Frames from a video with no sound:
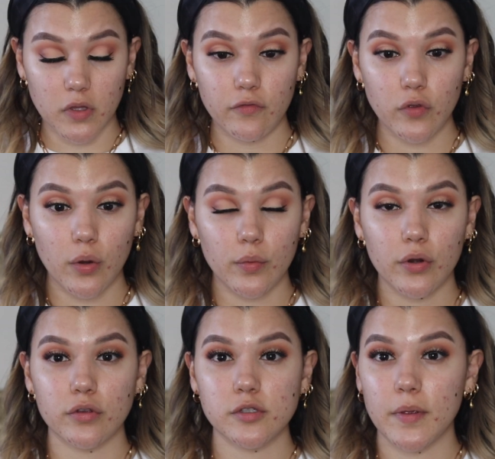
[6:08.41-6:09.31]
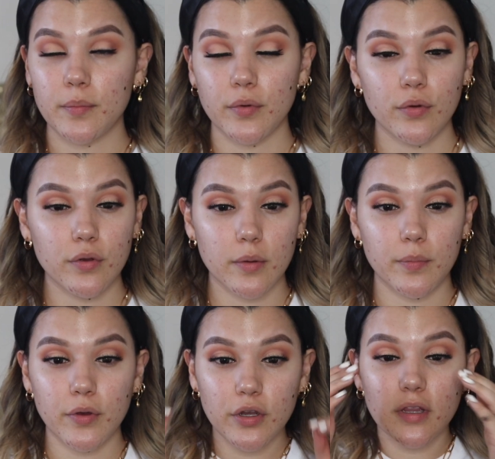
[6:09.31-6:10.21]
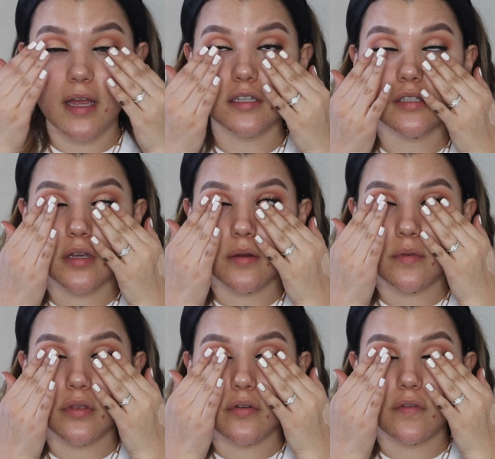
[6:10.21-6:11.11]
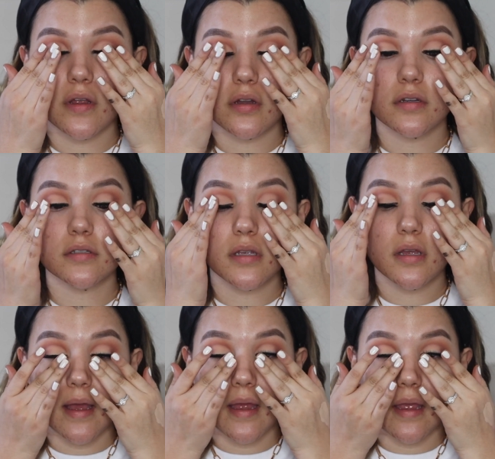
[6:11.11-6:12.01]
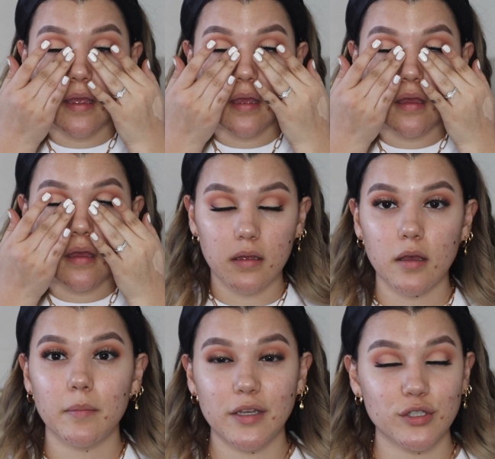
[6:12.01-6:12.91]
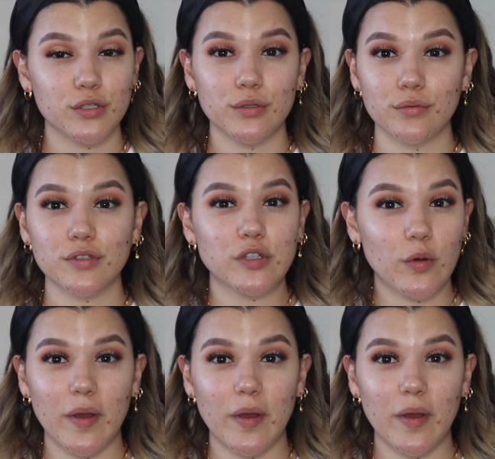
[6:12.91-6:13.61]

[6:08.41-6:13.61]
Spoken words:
If you're one of those people who can put your lashes on with your fingers, I commend you so